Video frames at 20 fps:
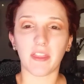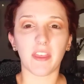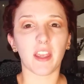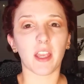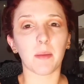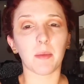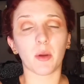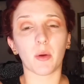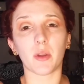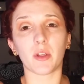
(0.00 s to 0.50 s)
think
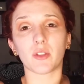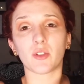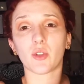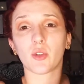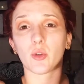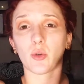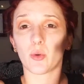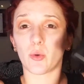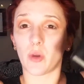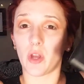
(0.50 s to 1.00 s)
I'm going
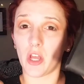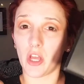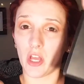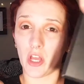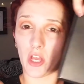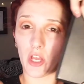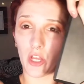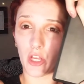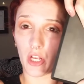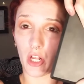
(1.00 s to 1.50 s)
to
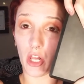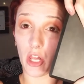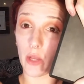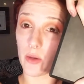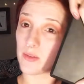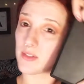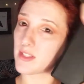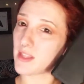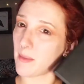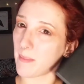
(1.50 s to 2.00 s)

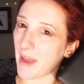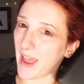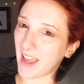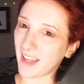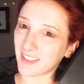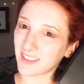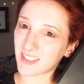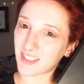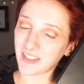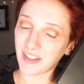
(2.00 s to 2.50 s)
close the
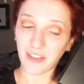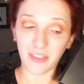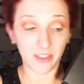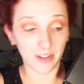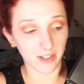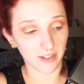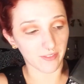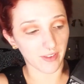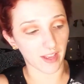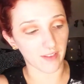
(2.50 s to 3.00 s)
matte
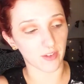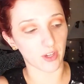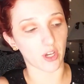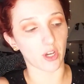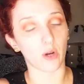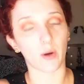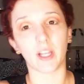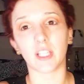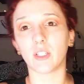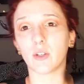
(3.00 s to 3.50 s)

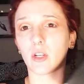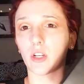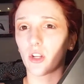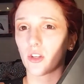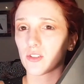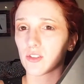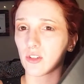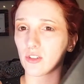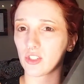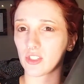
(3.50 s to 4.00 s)
35O, and you can
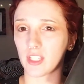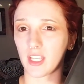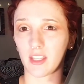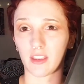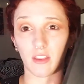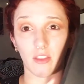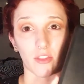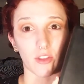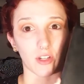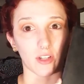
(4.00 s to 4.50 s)
also just get
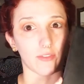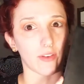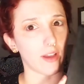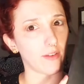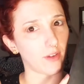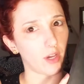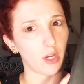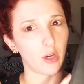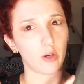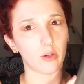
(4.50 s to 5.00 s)
the
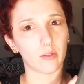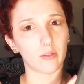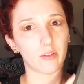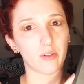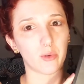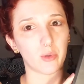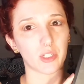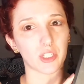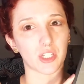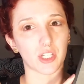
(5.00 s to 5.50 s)

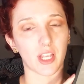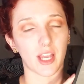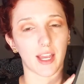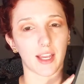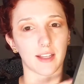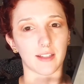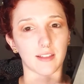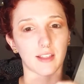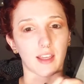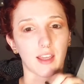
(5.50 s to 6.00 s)
35O, which
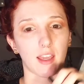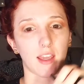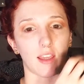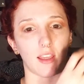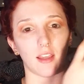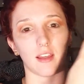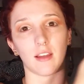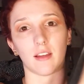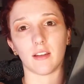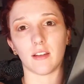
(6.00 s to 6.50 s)
has
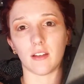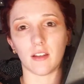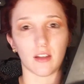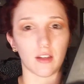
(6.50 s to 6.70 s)
a,